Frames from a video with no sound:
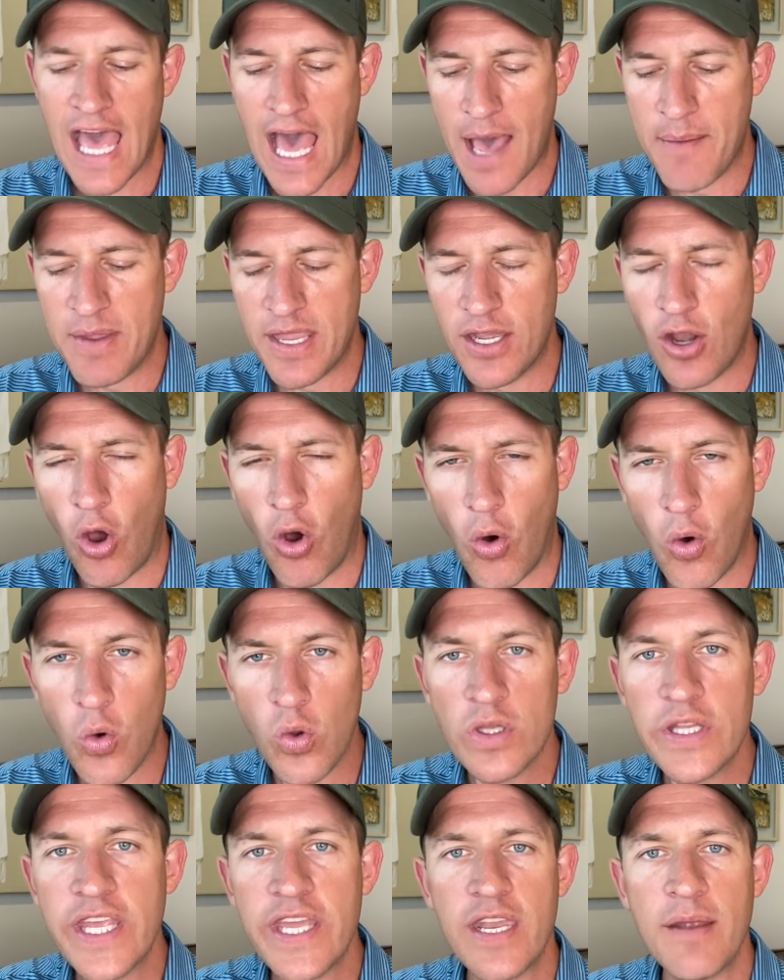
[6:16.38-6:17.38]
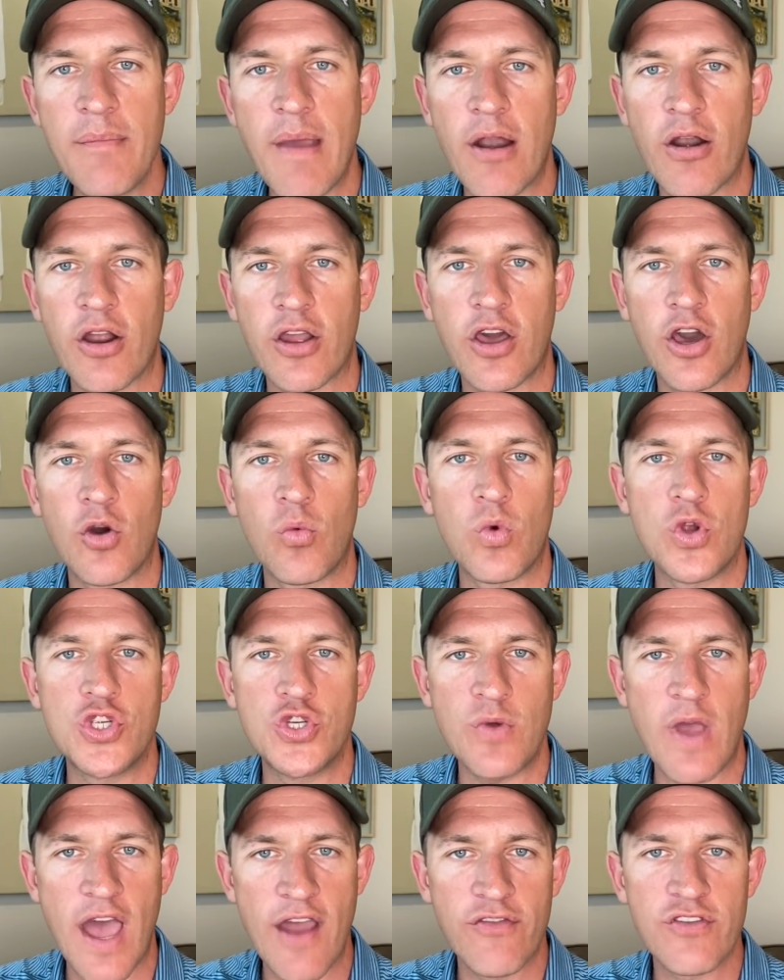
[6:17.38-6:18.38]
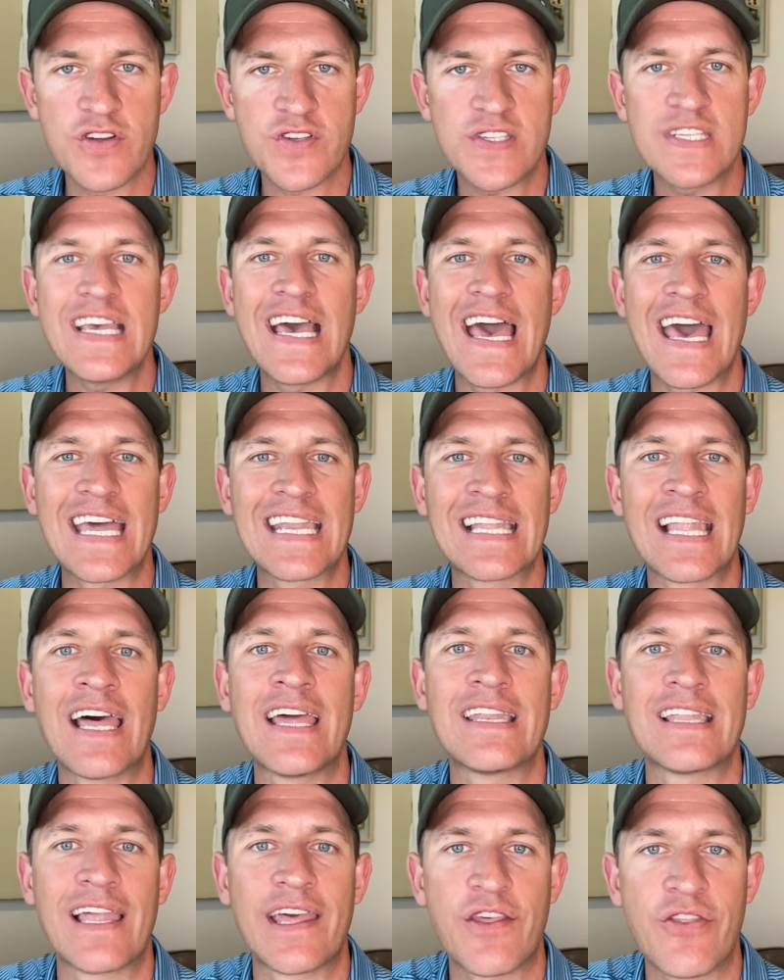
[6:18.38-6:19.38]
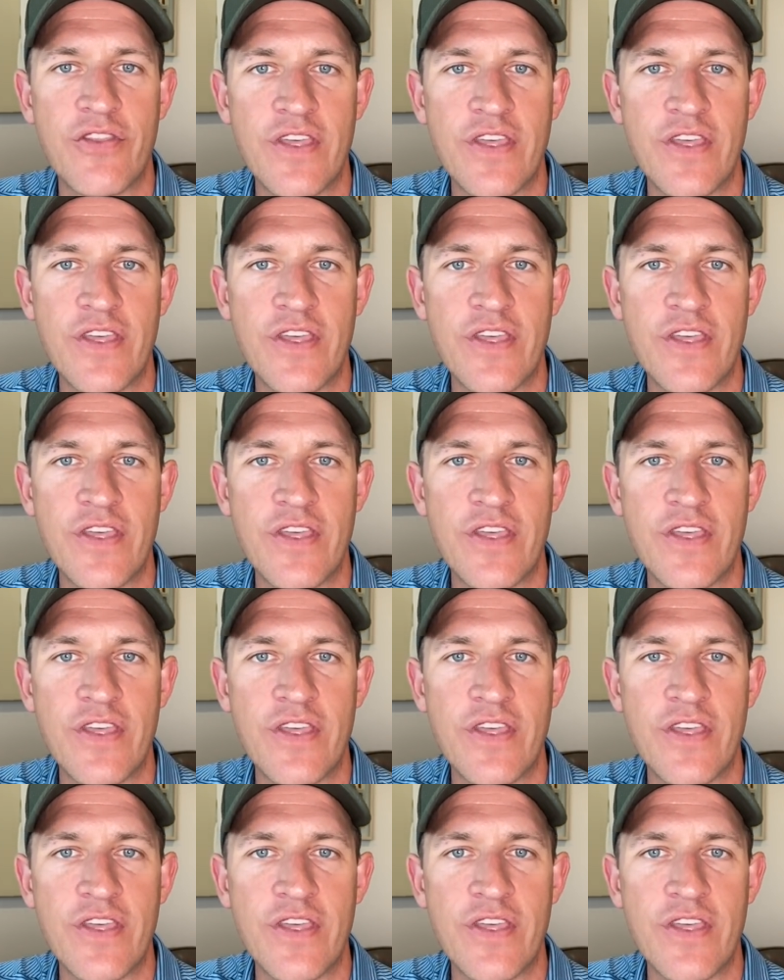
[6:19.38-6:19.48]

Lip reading: I mean, only in America would you ever see a headline like